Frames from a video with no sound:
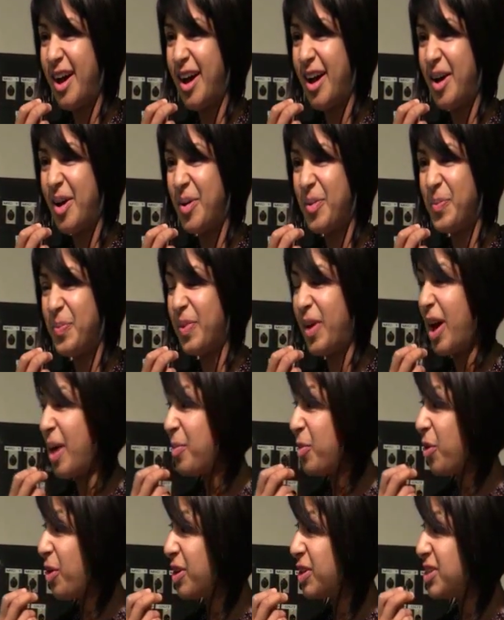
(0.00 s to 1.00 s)
Um,
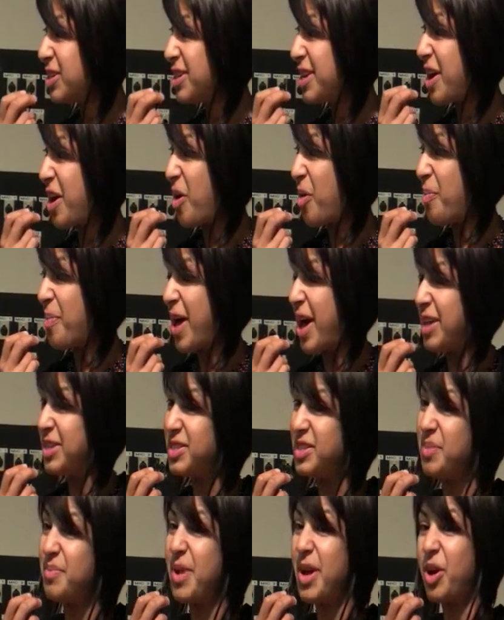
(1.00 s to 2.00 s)
I'm going to now
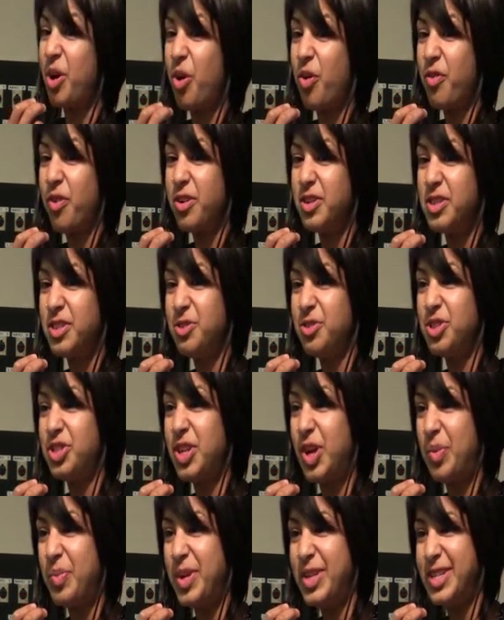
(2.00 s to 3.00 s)
pass the mic over to
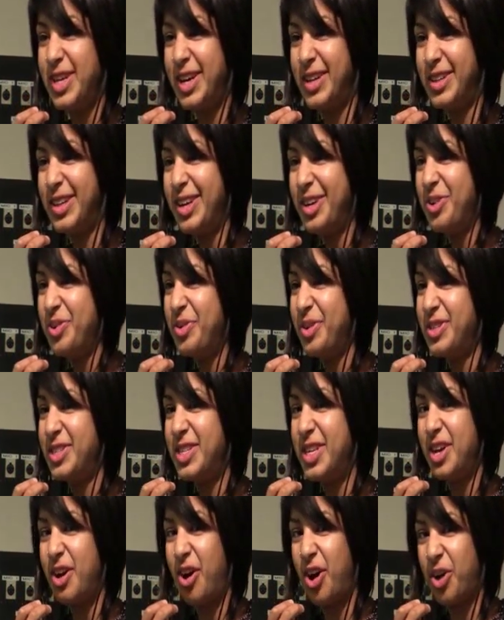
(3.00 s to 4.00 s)
Chelby Daigle, who is
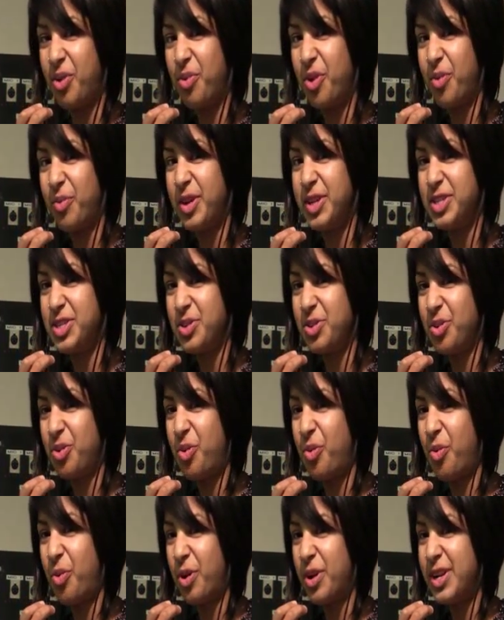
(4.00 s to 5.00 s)
the Ottawa Regional
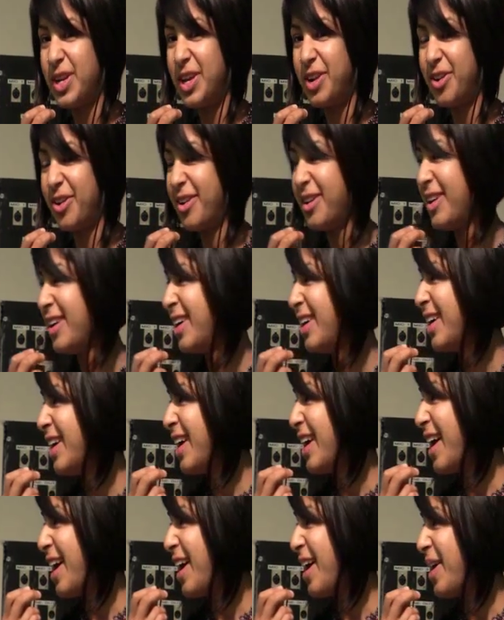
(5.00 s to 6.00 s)
Coordinator,
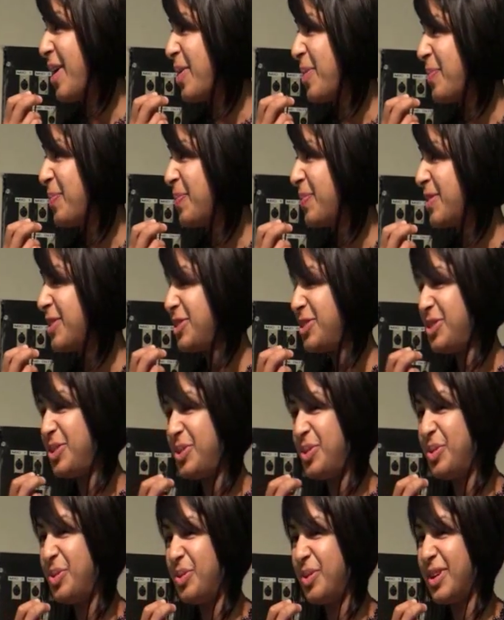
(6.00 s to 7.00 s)
um,
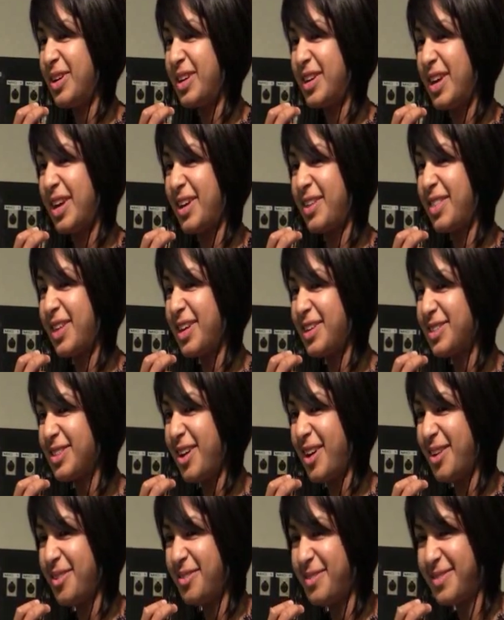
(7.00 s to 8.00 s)
to kick things
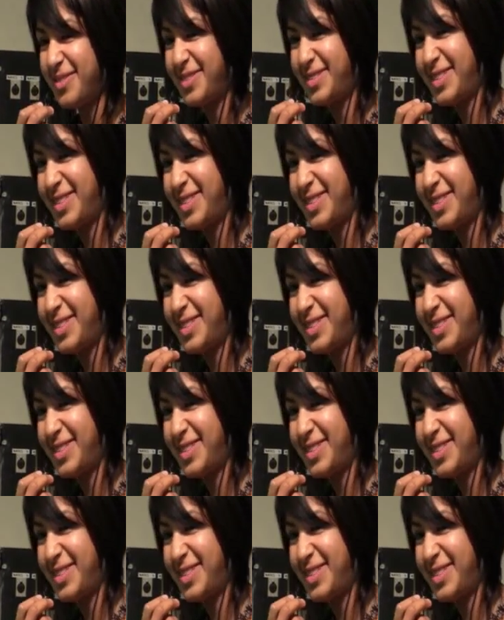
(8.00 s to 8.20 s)
off.